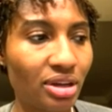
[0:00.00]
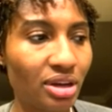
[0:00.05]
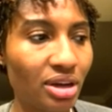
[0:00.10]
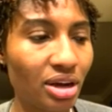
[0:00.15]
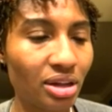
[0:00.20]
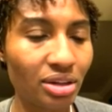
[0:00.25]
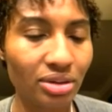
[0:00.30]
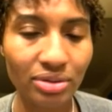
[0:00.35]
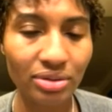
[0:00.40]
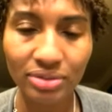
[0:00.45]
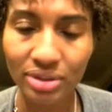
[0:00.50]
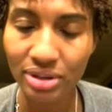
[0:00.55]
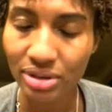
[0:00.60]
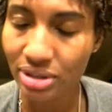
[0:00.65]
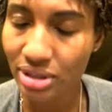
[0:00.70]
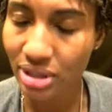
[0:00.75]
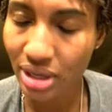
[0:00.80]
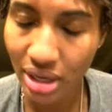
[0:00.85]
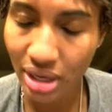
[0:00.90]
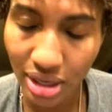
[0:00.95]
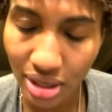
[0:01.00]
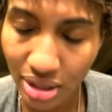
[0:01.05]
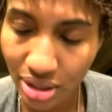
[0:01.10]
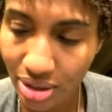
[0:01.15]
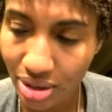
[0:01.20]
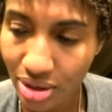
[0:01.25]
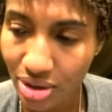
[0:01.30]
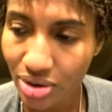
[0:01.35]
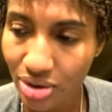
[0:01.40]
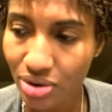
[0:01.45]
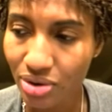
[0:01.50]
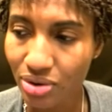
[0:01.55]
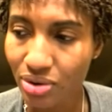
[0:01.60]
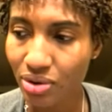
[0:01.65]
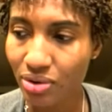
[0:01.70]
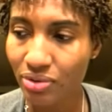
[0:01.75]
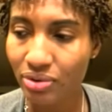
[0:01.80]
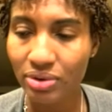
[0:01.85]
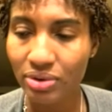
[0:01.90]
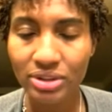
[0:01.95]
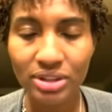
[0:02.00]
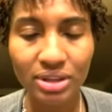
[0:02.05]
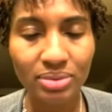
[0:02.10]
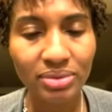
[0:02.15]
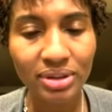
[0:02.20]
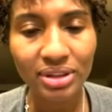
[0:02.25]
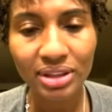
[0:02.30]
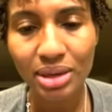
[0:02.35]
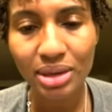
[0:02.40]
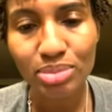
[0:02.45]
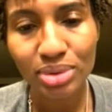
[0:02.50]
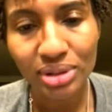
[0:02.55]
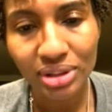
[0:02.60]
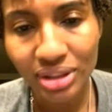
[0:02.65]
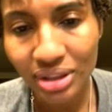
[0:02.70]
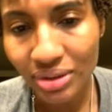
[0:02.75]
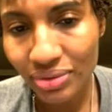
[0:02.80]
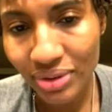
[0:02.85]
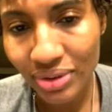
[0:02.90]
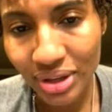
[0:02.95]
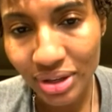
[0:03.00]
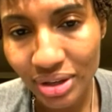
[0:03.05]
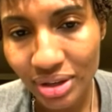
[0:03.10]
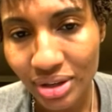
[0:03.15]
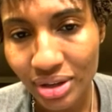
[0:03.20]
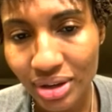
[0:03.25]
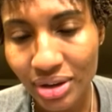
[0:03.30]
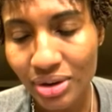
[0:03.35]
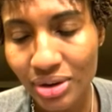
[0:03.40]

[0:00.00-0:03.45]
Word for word: the color of their skin or for something they believe in